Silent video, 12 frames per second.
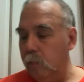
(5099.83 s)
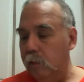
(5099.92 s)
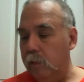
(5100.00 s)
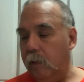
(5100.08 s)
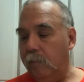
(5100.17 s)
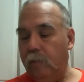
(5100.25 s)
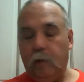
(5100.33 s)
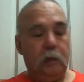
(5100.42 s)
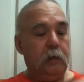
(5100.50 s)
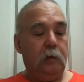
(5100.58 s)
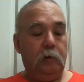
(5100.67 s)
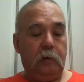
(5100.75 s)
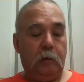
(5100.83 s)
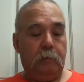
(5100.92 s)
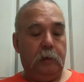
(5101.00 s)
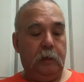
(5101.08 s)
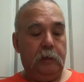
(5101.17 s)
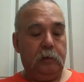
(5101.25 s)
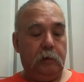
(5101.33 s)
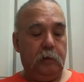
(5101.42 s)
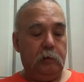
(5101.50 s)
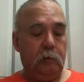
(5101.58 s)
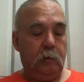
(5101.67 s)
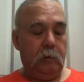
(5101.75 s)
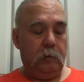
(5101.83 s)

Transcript: did I forget to do that piece on this one?